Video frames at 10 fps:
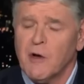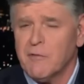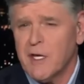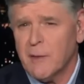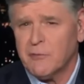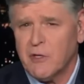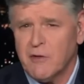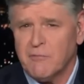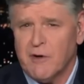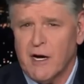of the
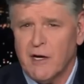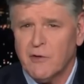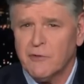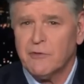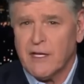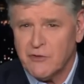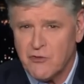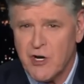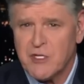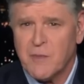Epstein files. That's
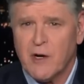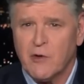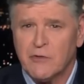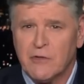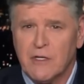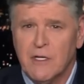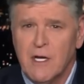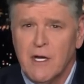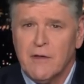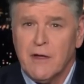transparency.
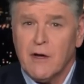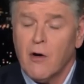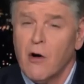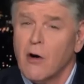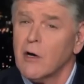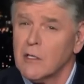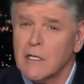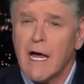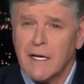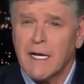There are a
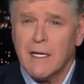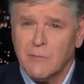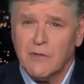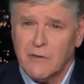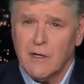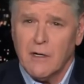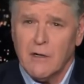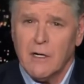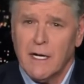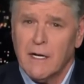lot of names in
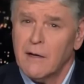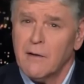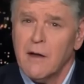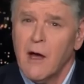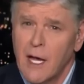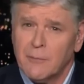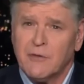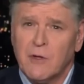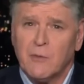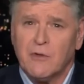there, and
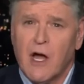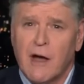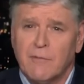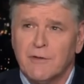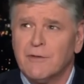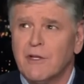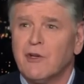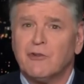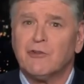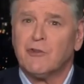Epstein was obviously a
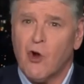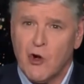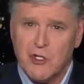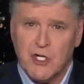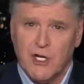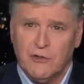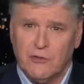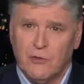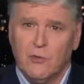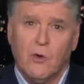star
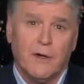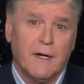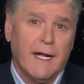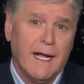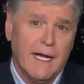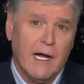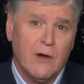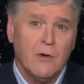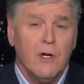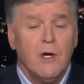chaser who wanted to hang
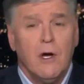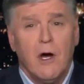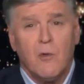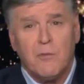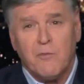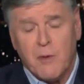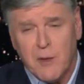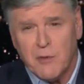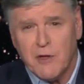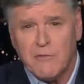out with
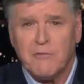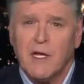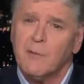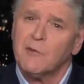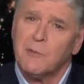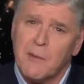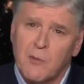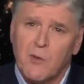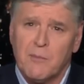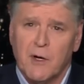people that are famous, people
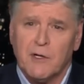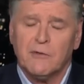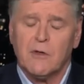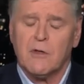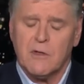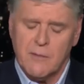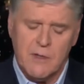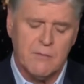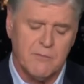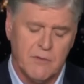with money. So let
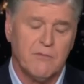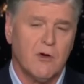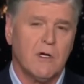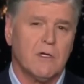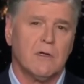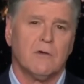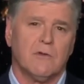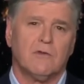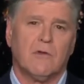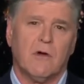me be very clear at
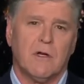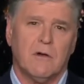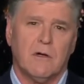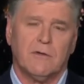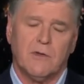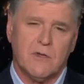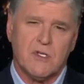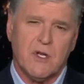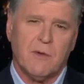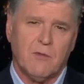the start here, and I said
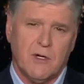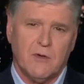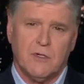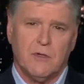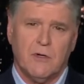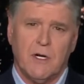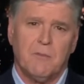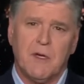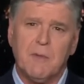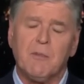this on my radio show today.
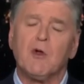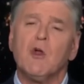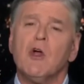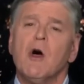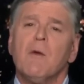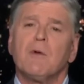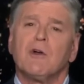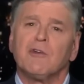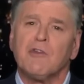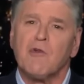People,
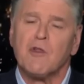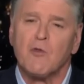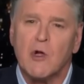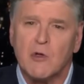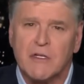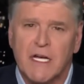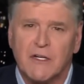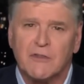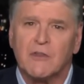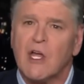because they're in the
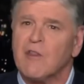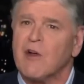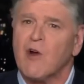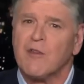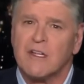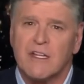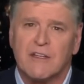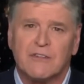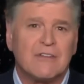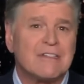Rolodex, they're on the
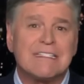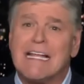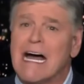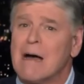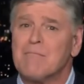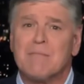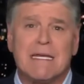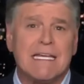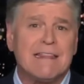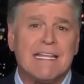list, does not
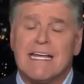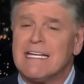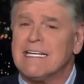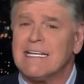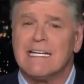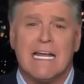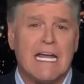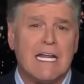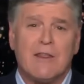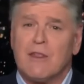mean they did
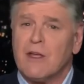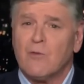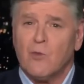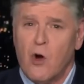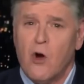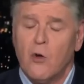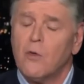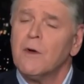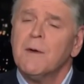anything wrong.